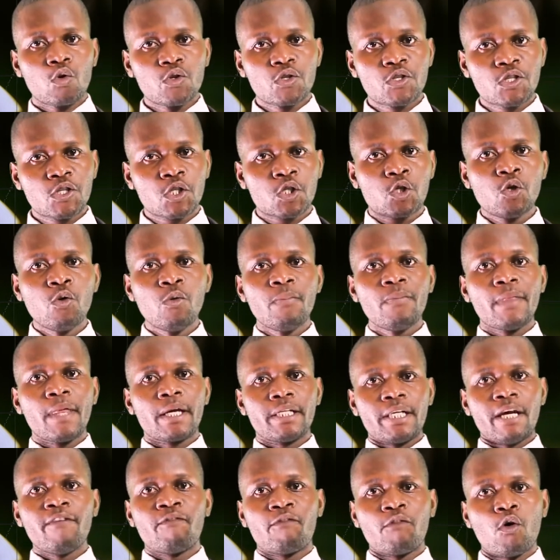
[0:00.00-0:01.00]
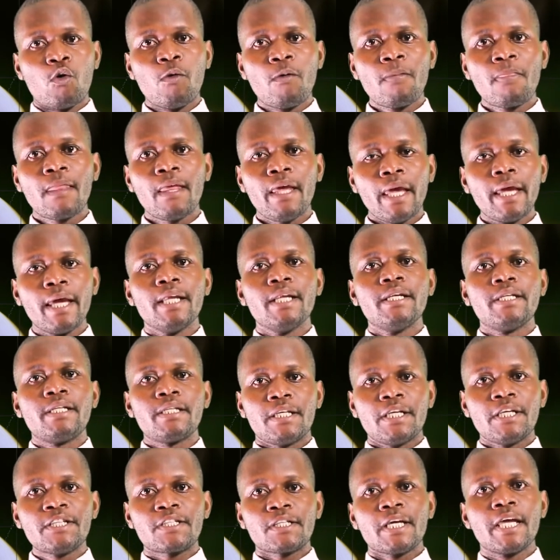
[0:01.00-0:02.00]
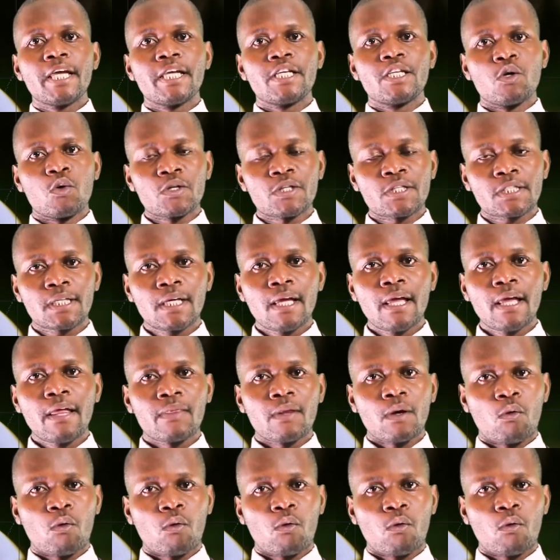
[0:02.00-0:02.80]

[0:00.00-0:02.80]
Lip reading: consume the devil and his angels.